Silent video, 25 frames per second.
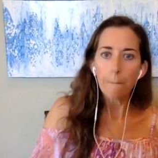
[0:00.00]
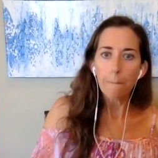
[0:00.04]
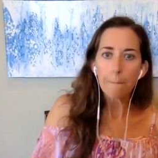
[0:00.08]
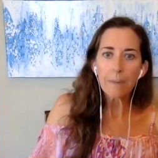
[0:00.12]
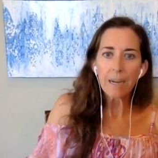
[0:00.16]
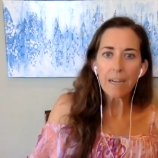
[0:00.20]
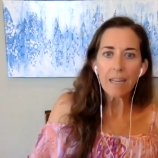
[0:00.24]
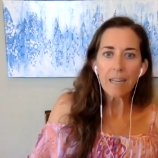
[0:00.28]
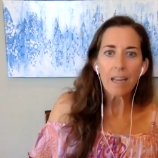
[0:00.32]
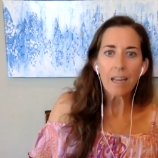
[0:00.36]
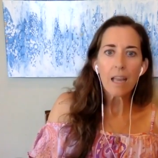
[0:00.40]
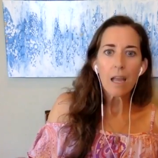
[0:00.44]

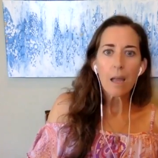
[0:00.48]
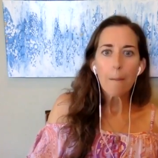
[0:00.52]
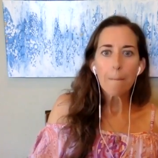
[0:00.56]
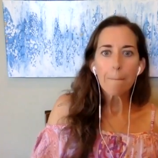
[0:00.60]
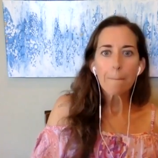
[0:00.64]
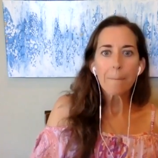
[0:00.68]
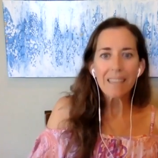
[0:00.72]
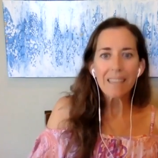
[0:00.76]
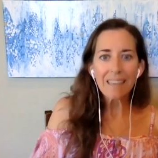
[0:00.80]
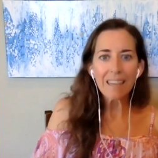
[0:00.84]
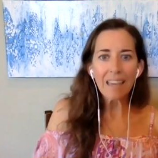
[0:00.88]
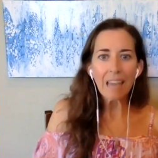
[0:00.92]
but
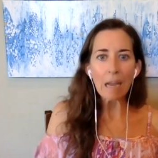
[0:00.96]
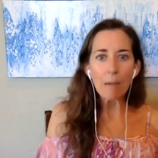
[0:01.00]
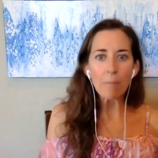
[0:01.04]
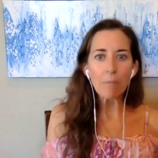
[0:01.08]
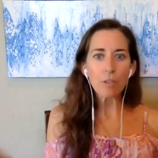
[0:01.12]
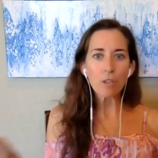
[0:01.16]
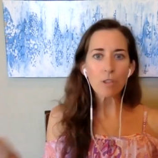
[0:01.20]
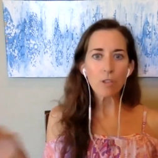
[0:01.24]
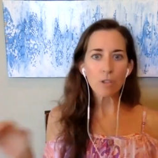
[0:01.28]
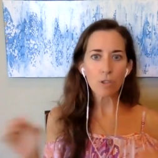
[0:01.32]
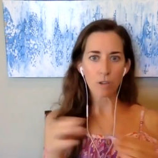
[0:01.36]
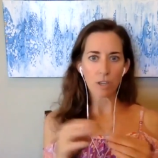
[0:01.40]
being
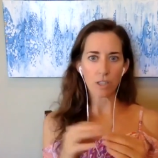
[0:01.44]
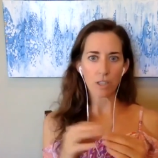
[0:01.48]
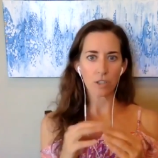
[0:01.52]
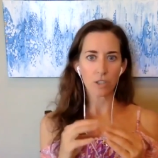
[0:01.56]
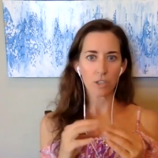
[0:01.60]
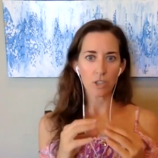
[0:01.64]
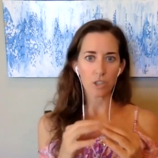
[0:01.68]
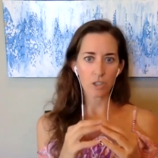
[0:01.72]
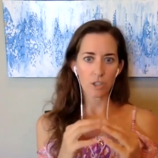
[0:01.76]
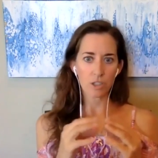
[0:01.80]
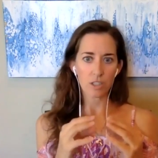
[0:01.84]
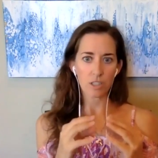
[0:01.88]
able to
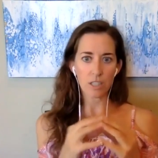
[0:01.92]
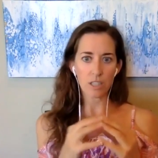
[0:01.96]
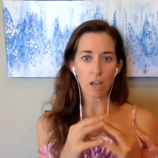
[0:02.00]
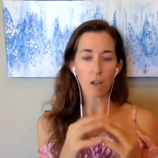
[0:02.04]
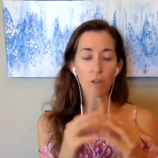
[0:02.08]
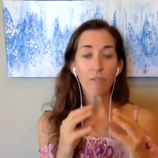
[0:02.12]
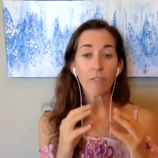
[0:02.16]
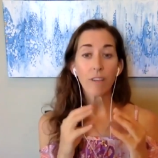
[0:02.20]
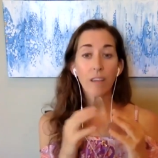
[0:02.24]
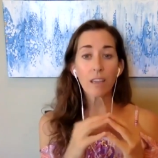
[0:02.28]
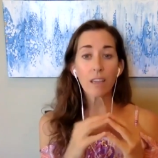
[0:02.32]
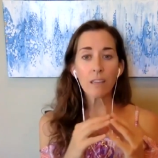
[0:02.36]
trust
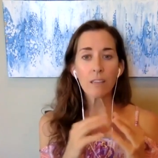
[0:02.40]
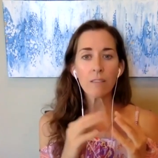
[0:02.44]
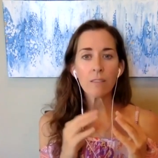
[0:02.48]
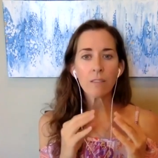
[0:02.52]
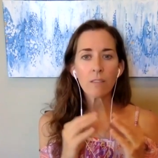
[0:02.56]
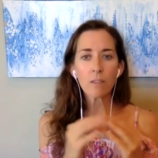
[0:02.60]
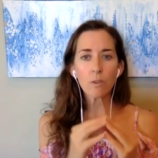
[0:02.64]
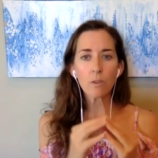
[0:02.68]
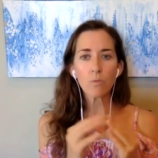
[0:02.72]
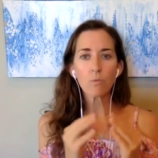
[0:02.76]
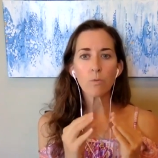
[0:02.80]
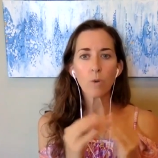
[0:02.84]
yourself
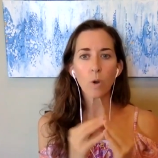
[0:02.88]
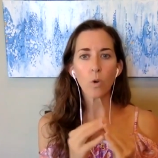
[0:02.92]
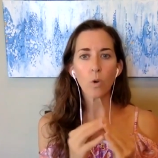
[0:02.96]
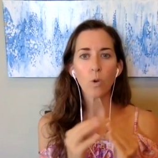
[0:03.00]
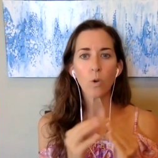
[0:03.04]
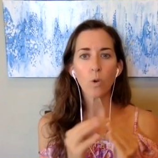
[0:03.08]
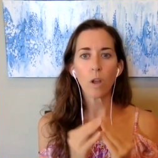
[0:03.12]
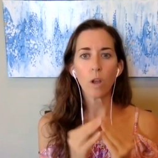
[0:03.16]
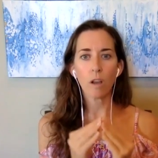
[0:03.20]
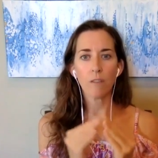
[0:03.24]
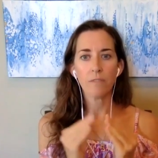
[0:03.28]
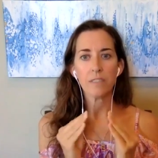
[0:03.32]
in the
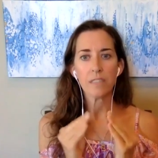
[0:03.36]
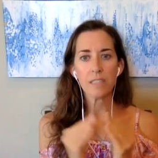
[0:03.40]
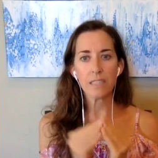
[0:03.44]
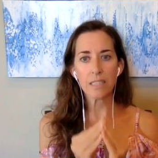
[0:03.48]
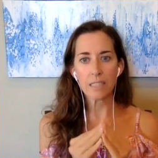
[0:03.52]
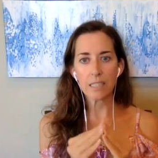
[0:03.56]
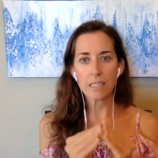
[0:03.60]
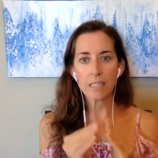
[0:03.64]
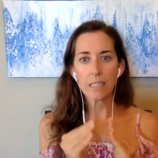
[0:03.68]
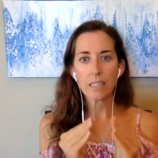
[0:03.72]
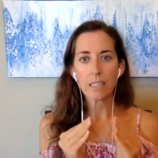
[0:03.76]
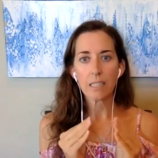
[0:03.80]
role of
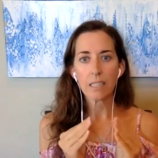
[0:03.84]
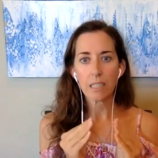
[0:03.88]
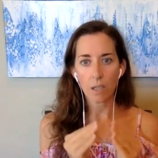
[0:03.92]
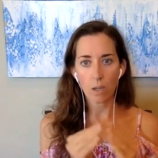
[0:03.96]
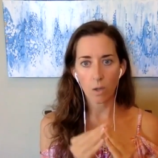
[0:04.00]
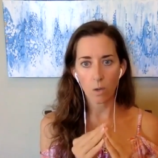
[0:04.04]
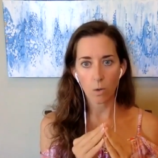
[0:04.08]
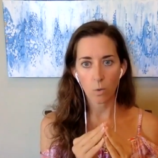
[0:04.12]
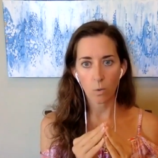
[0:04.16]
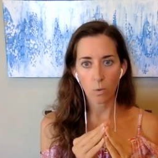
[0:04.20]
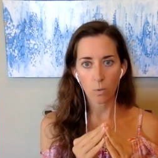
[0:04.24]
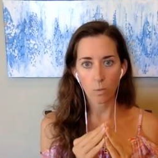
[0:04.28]

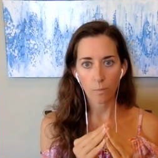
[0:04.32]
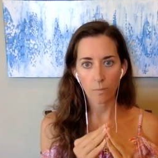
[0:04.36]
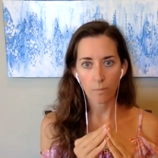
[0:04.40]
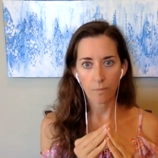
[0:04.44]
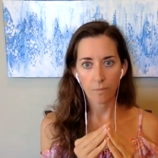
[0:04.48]
CEO,